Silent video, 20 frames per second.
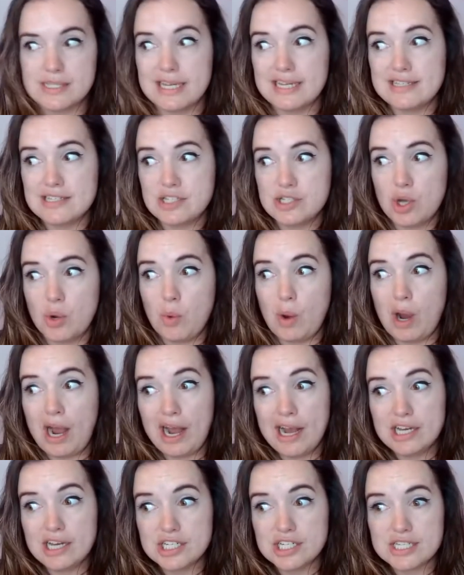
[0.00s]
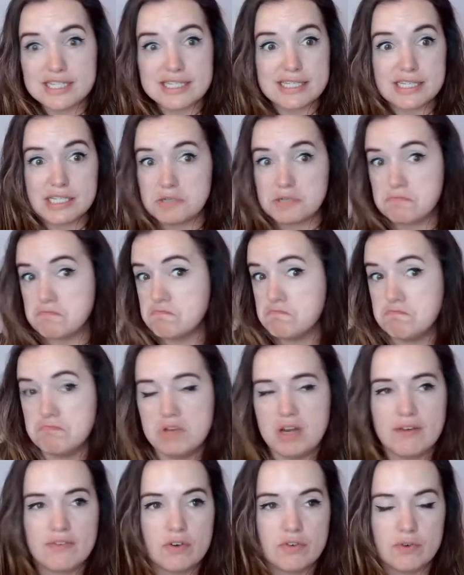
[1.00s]
And so I just
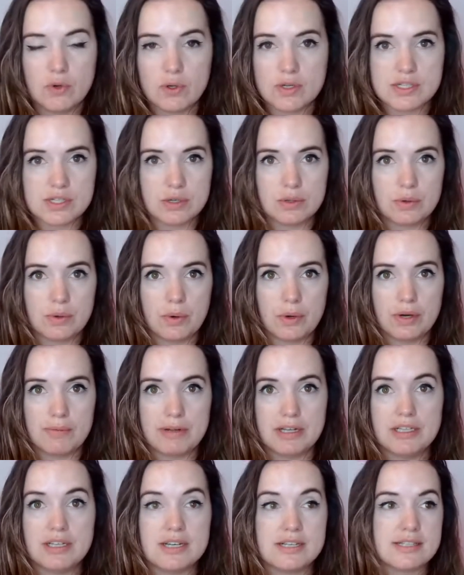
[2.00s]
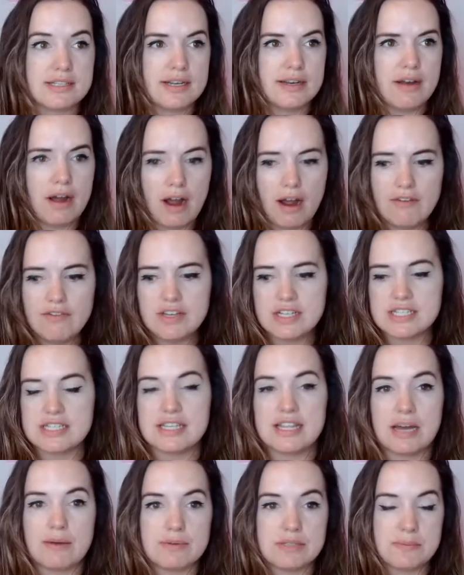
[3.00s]
never focused on growing my list. And obviously
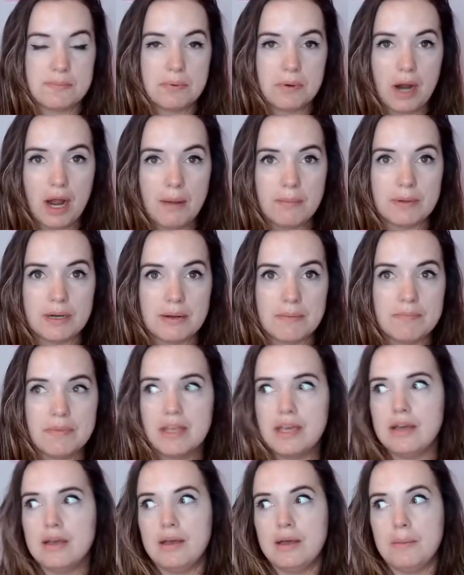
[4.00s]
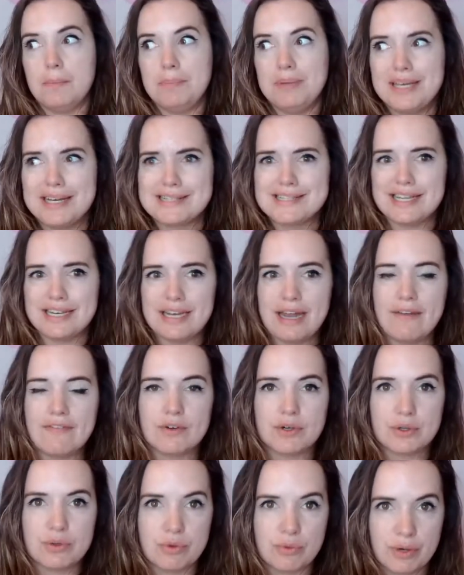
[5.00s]
that was a problem because it
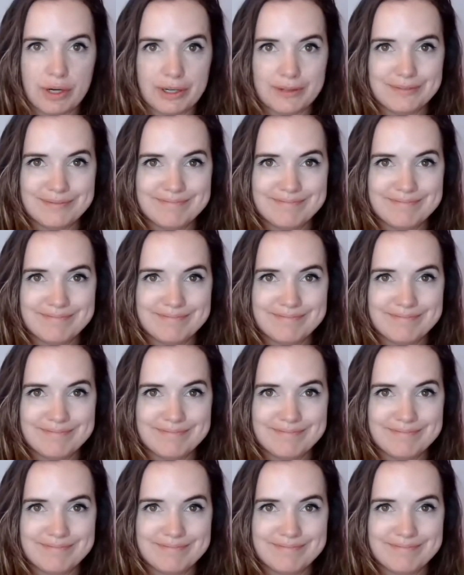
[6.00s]
never grew.